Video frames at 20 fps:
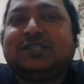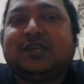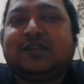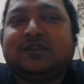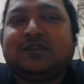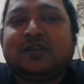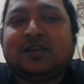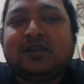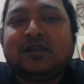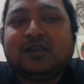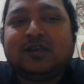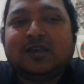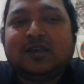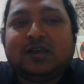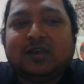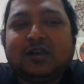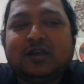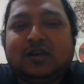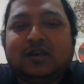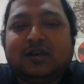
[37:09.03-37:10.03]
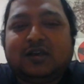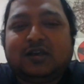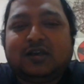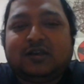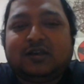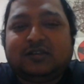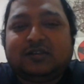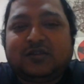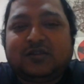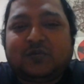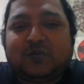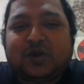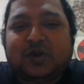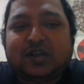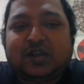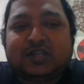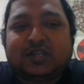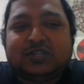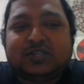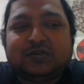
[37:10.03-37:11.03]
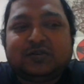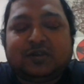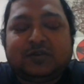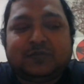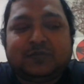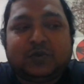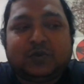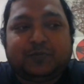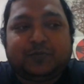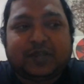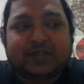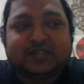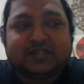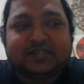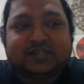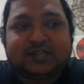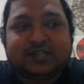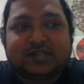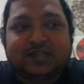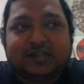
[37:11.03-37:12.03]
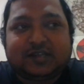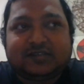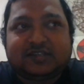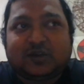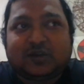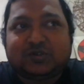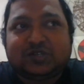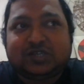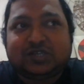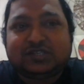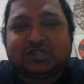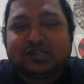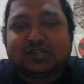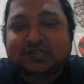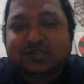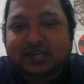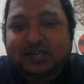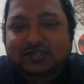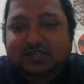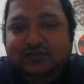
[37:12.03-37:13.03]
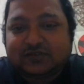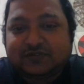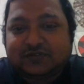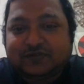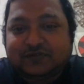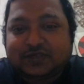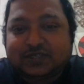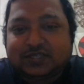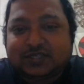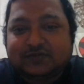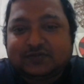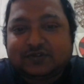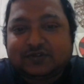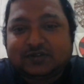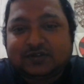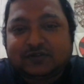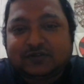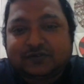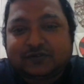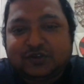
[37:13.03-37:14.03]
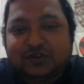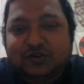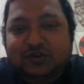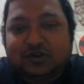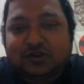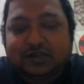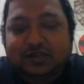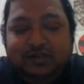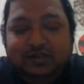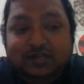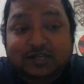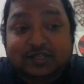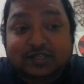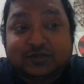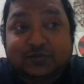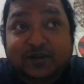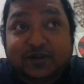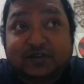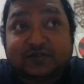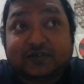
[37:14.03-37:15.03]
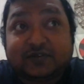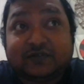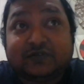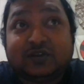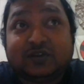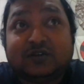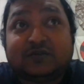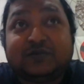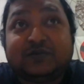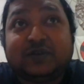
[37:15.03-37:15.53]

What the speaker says: Then the one you presented South Asian International Film Festival of New York in its 25th year.